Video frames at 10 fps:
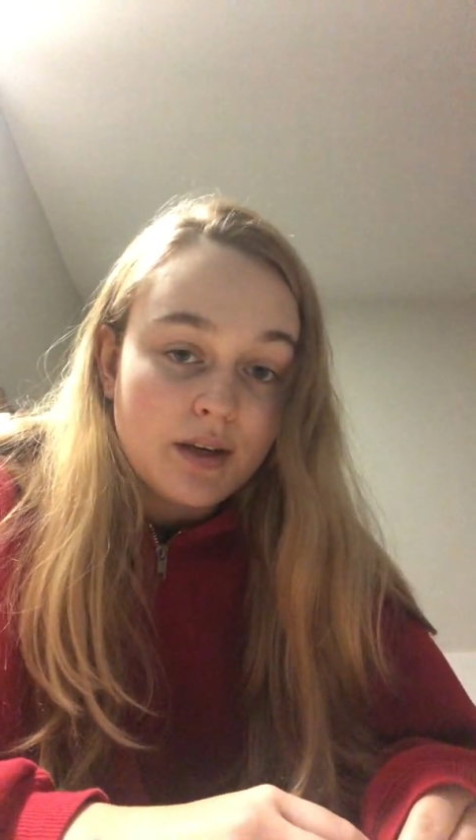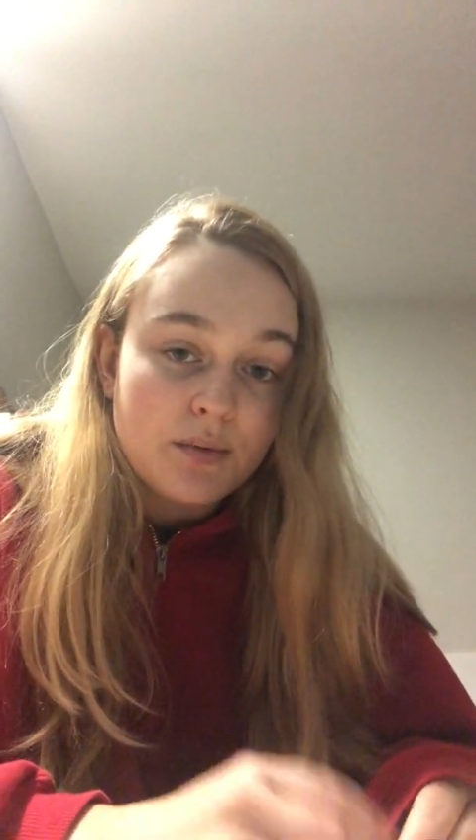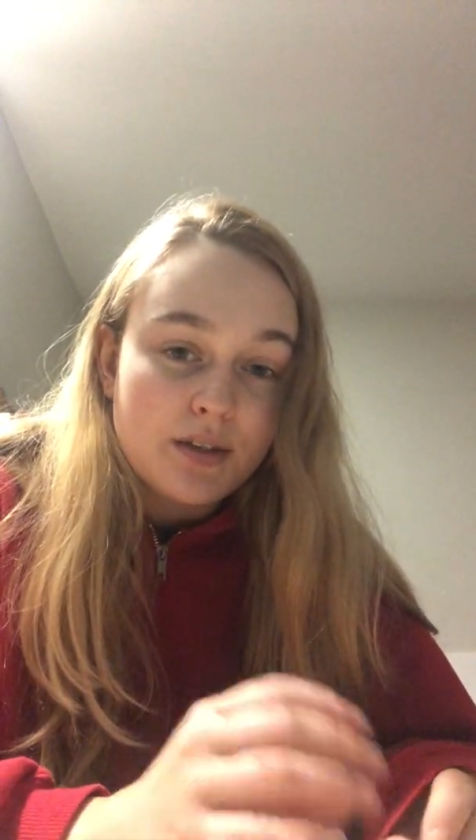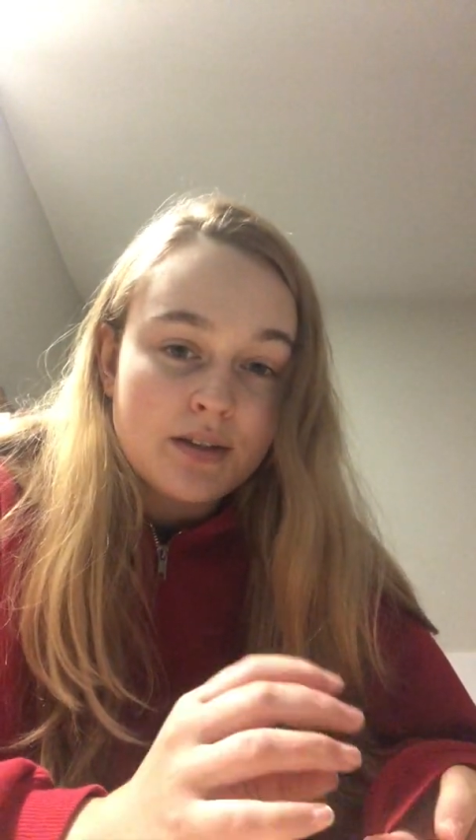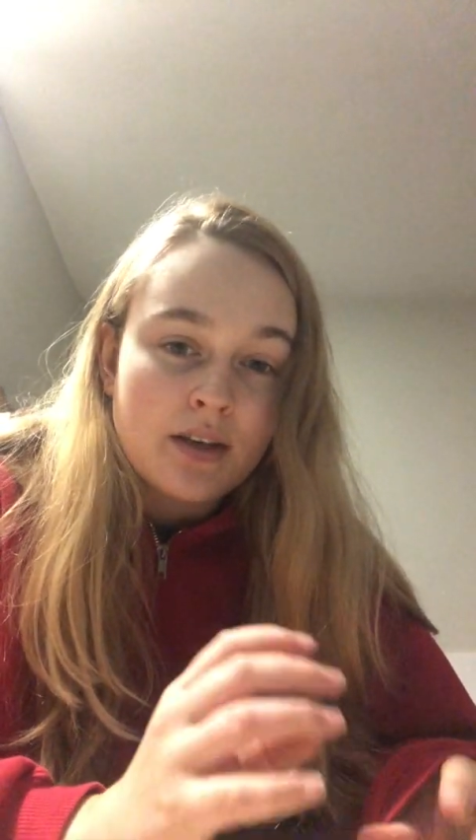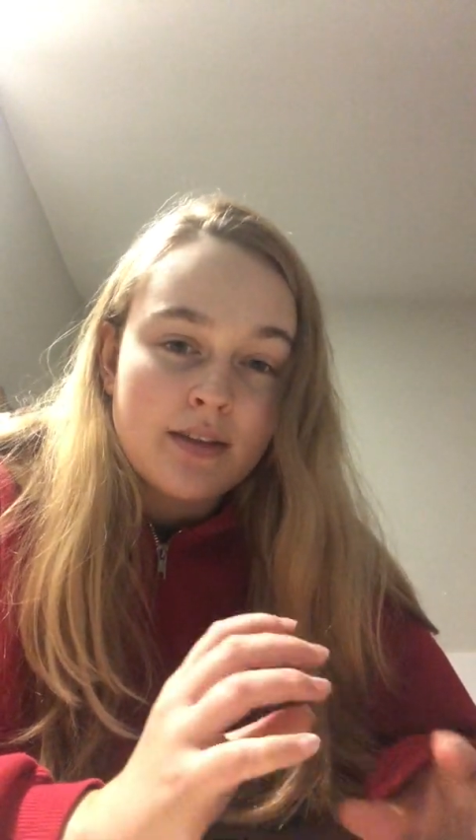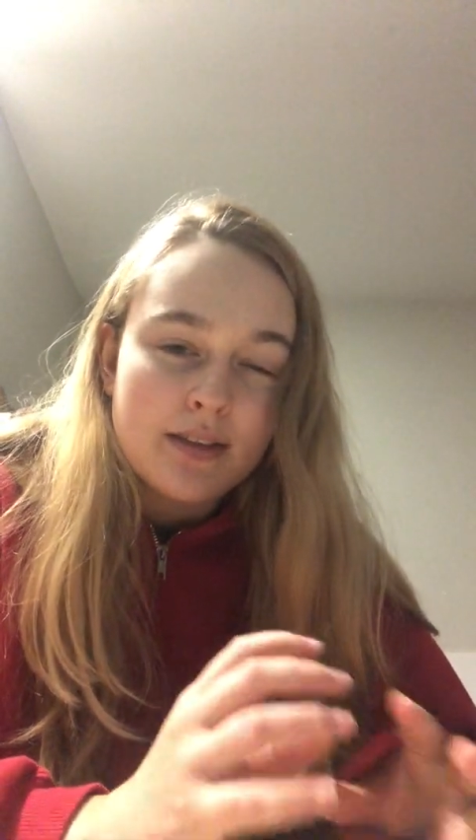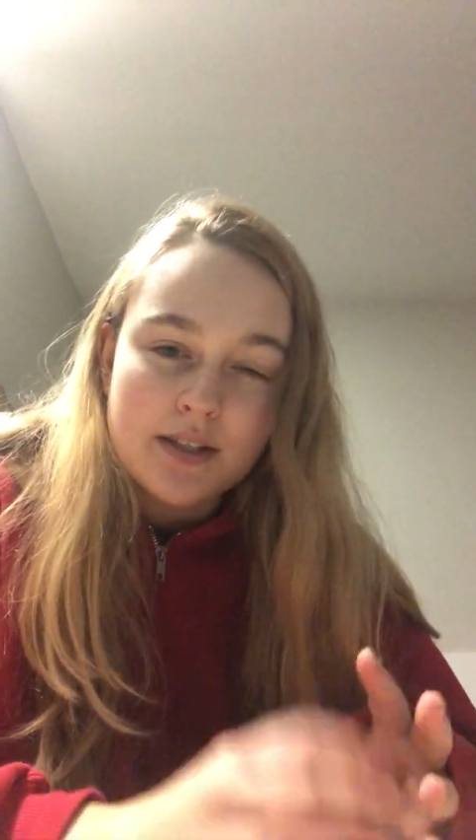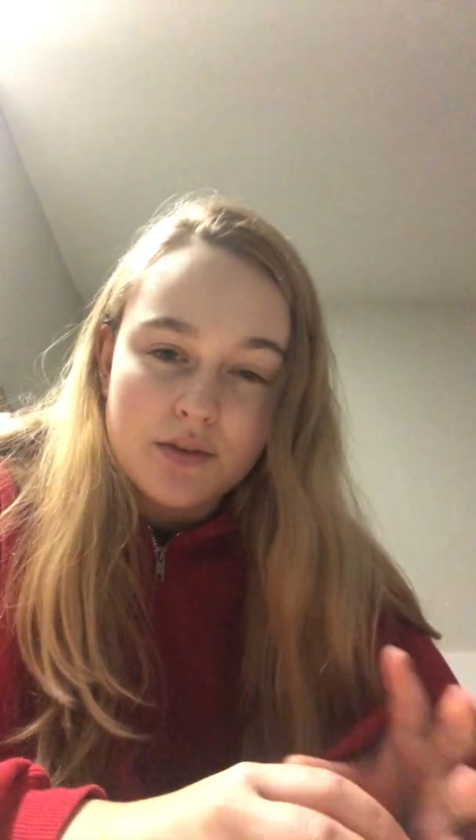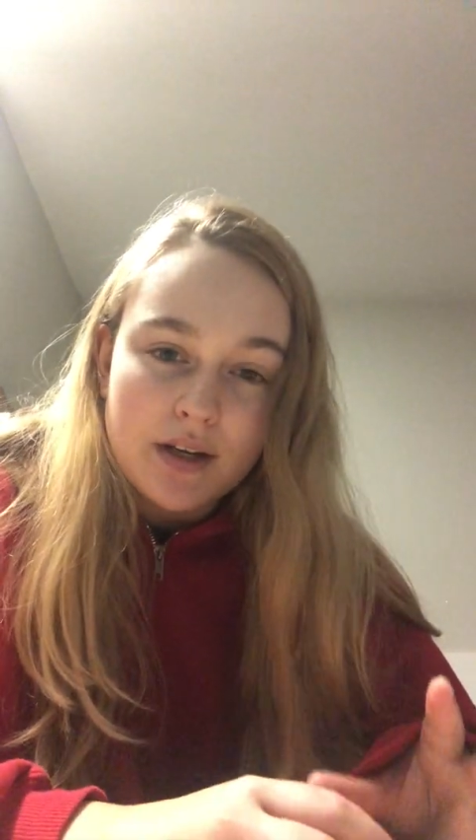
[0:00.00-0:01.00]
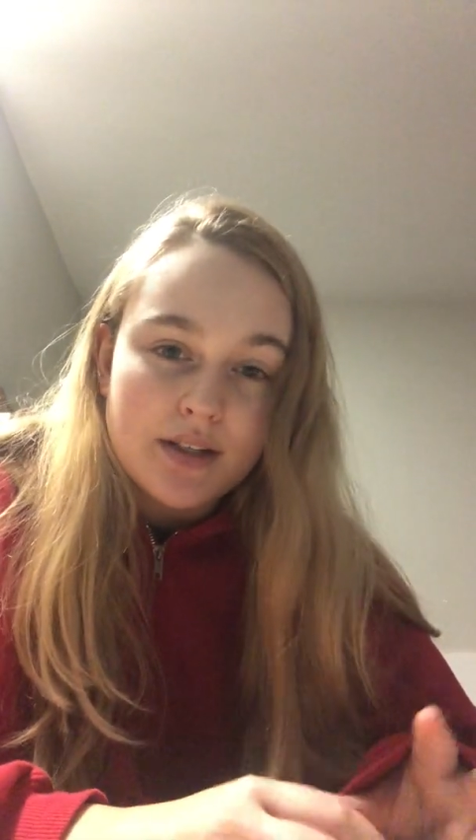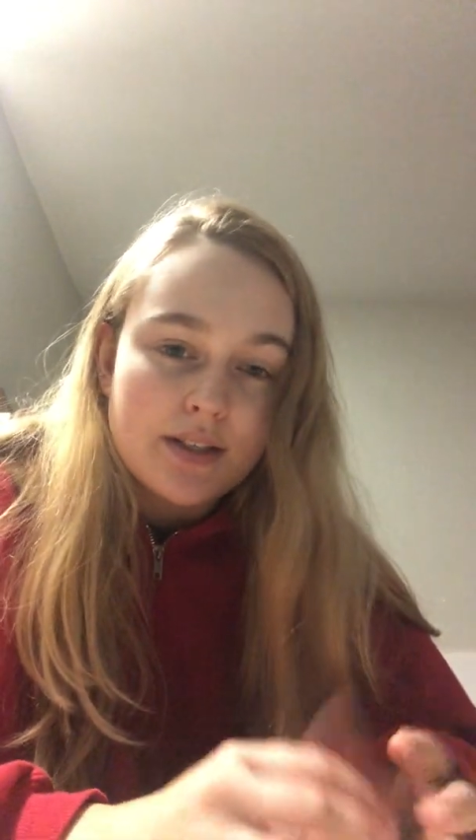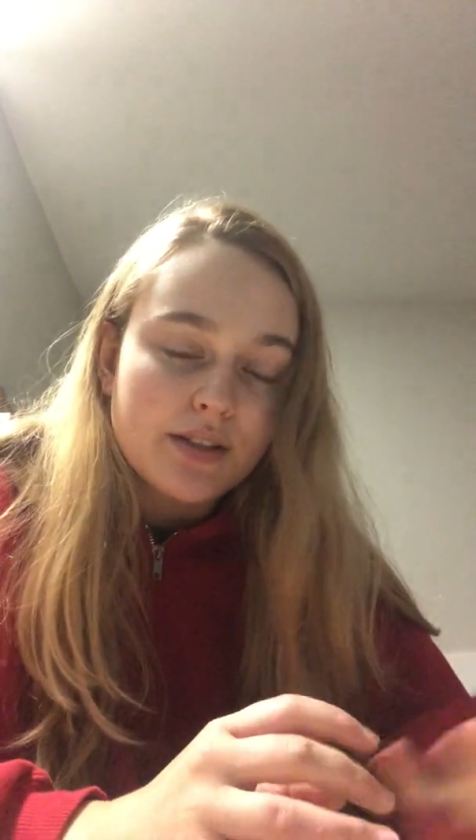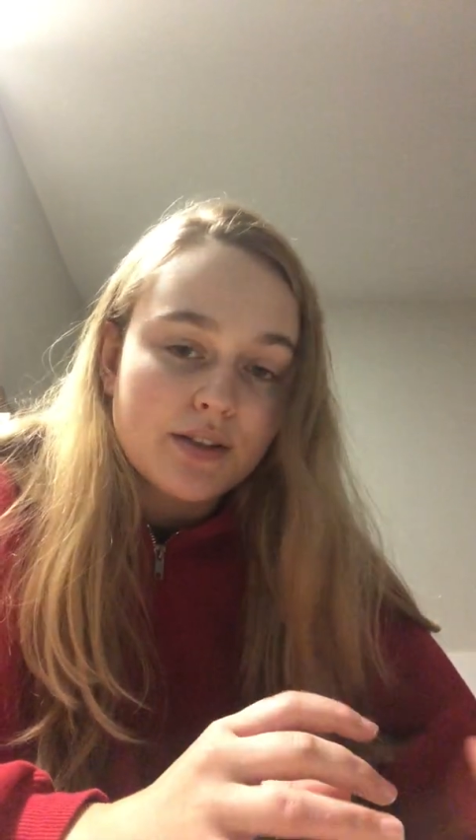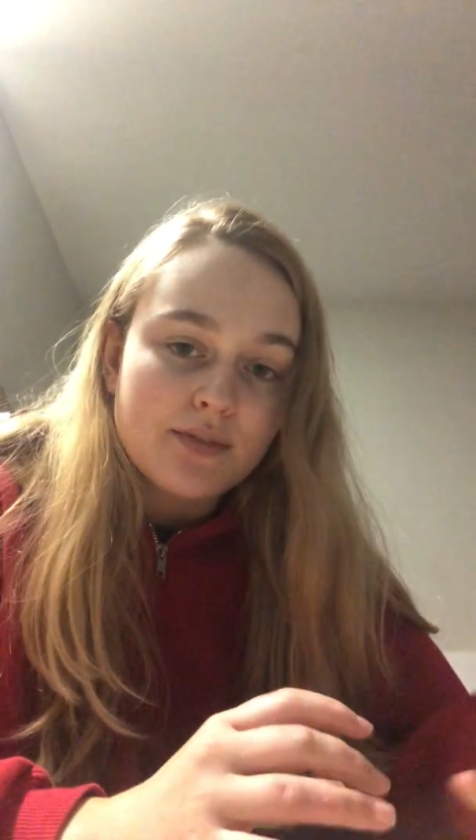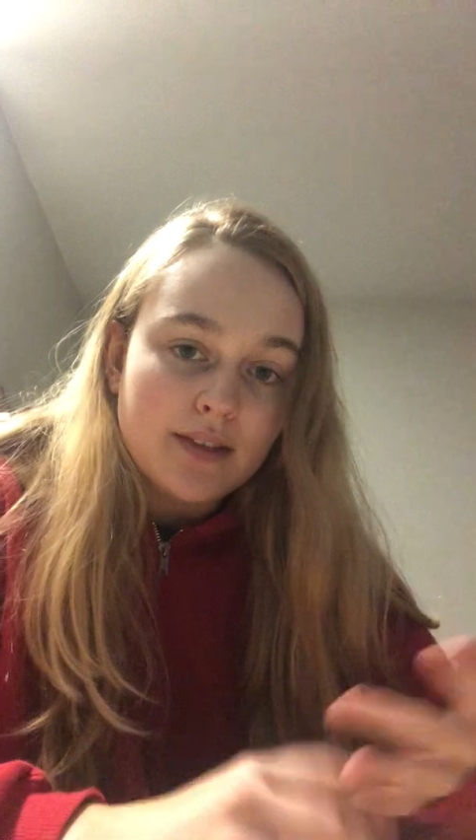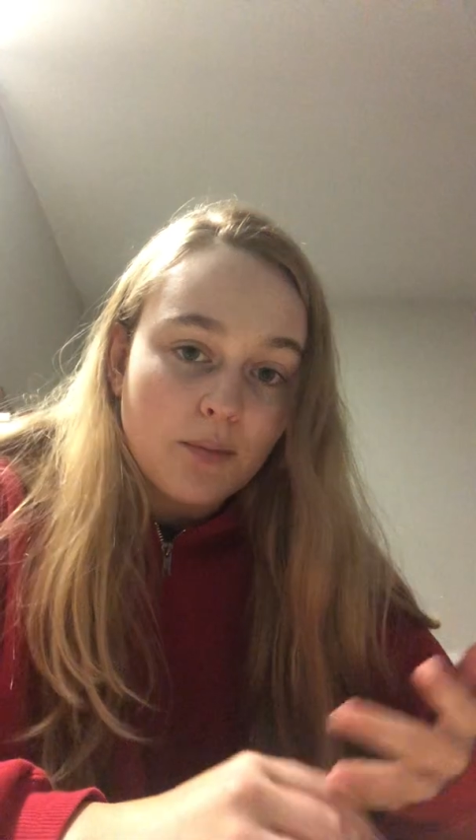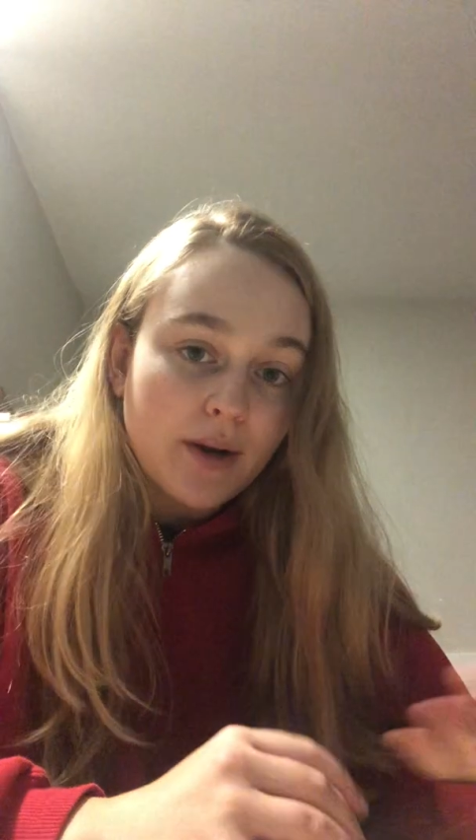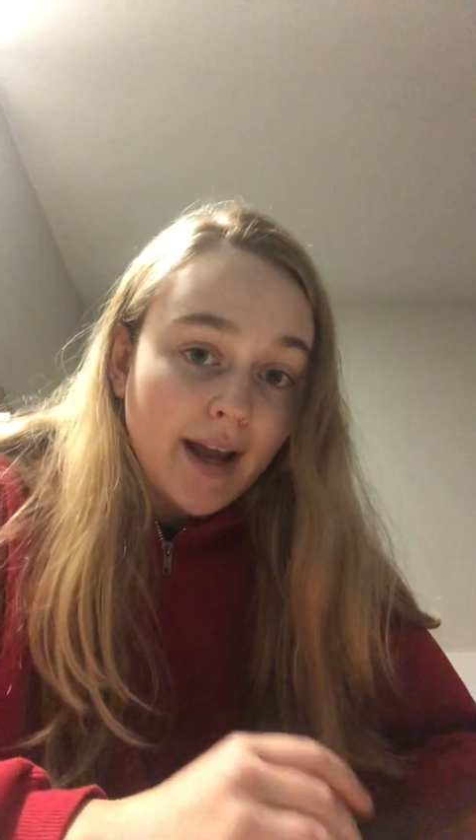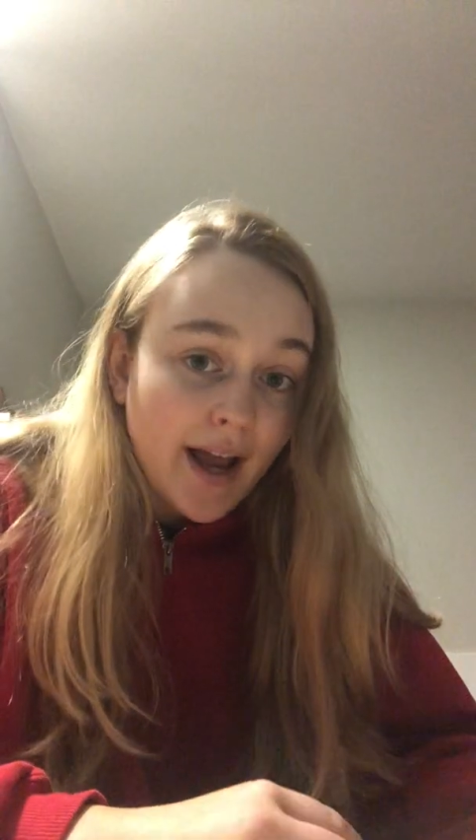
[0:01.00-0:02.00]
it was the surroundings of
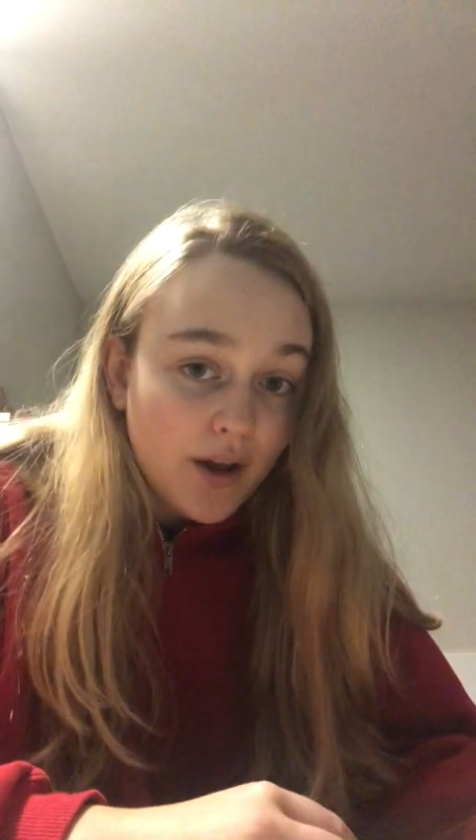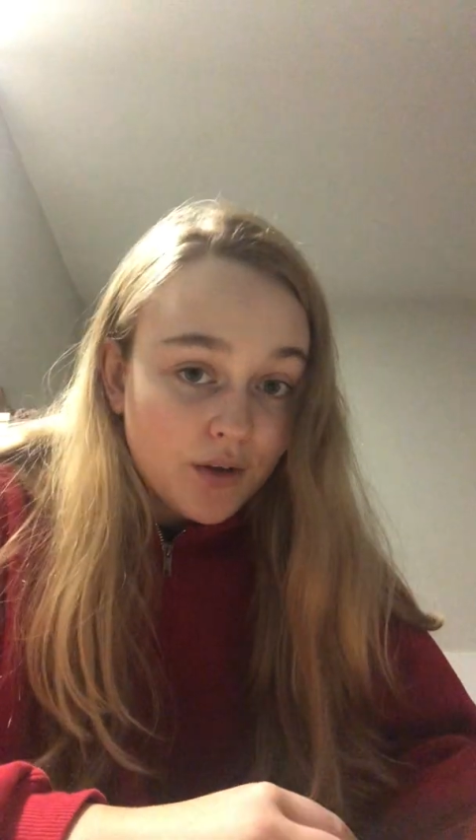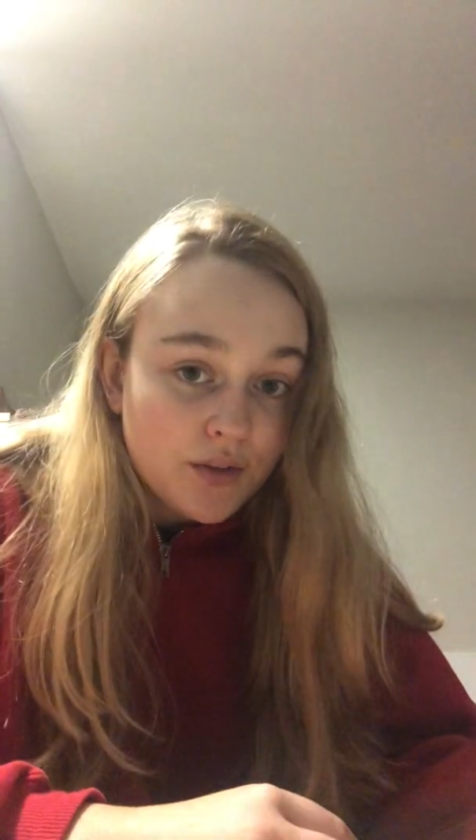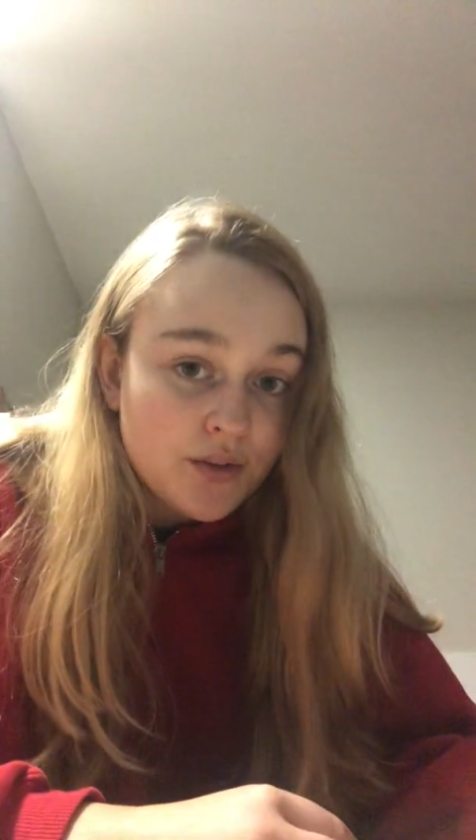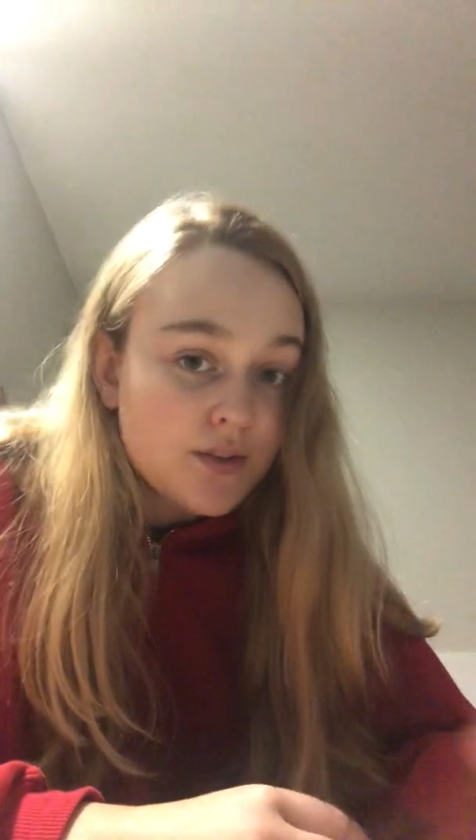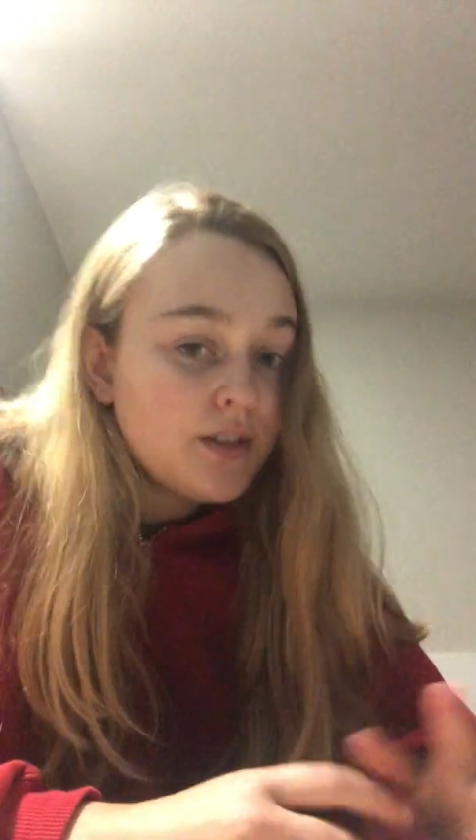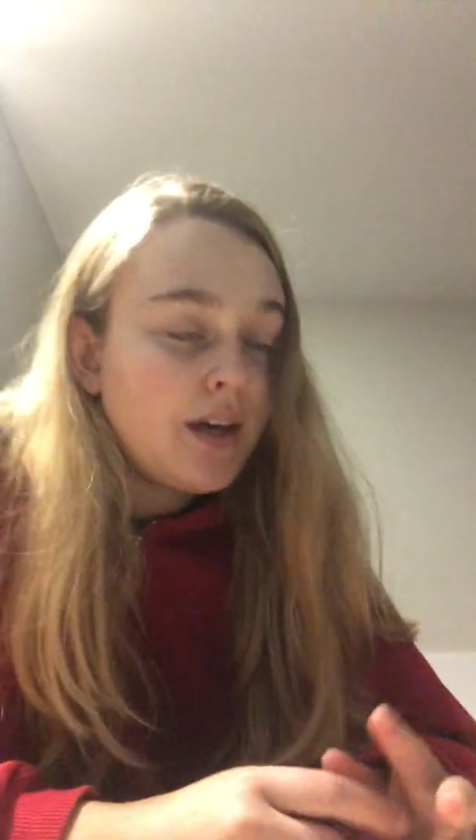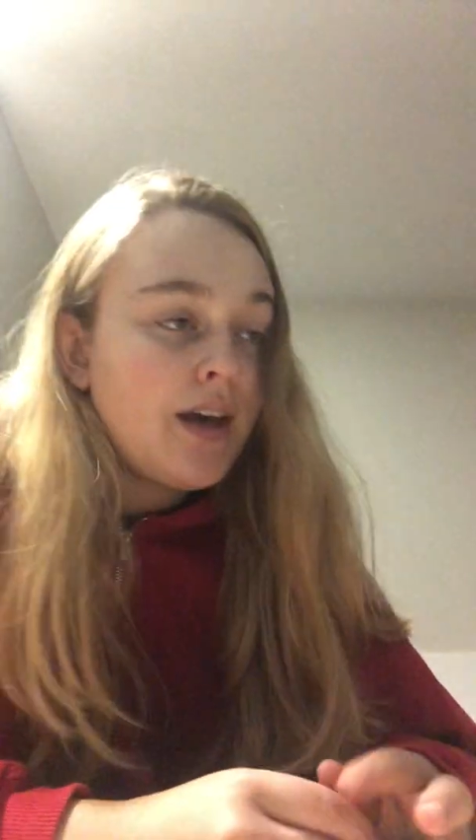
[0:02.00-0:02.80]
someone else?